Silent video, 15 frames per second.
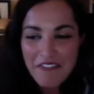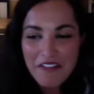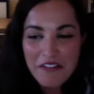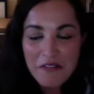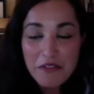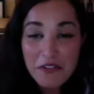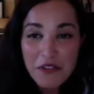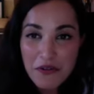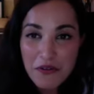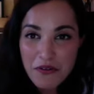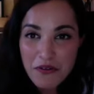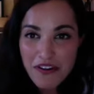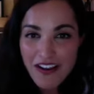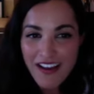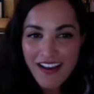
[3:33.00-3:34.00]
So
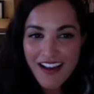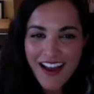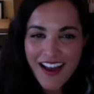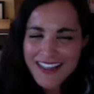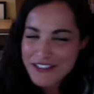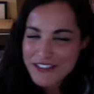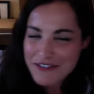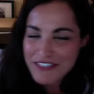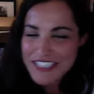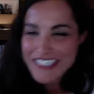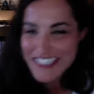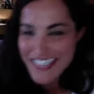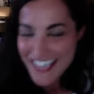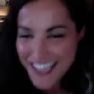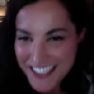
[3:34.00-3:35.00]
as of
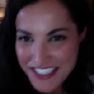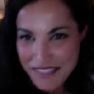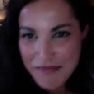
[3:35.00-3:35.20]
recently, actually,